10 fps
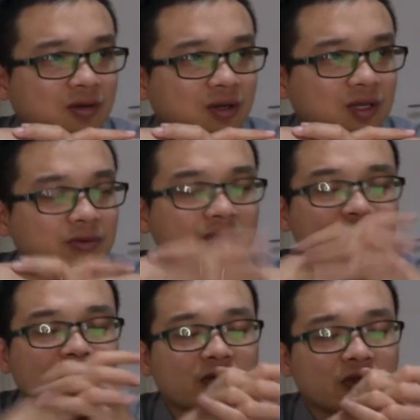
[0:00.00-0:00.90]

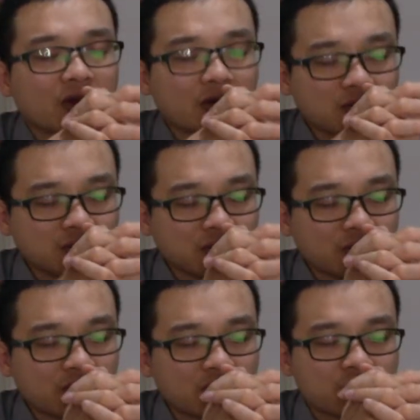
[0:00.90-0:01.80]
Especially for those
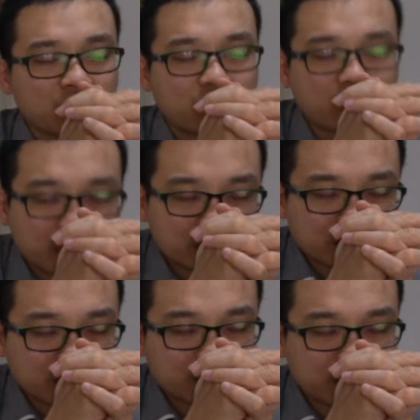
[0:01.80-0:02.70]
people with poor
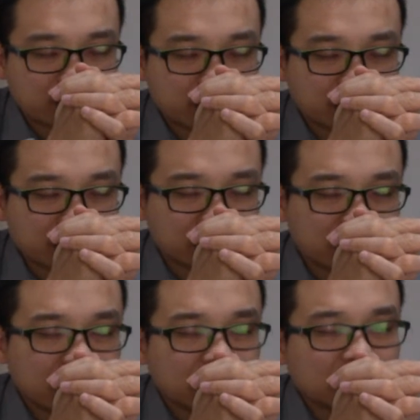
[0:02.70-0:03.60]
posture.
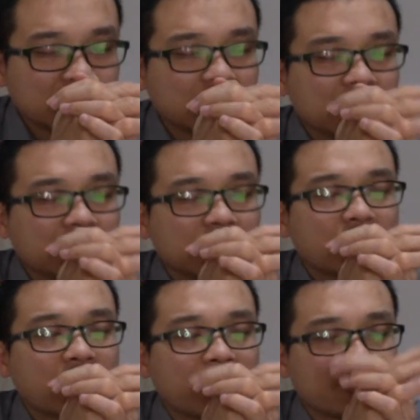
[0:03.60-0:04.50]
You
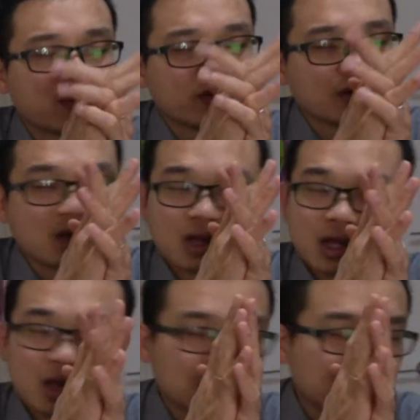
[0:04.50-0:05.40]
have
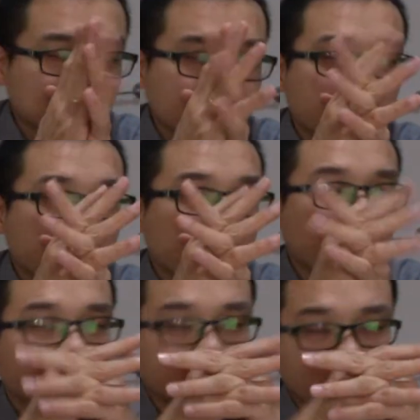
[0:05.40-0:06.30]
just about everyone
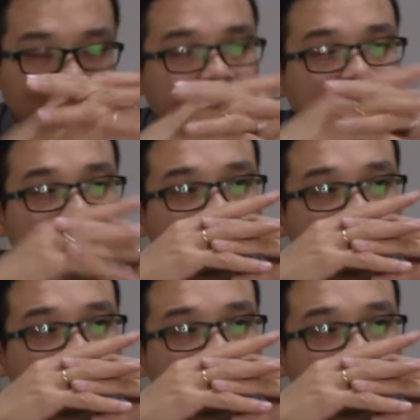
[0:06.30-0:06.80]
has stress.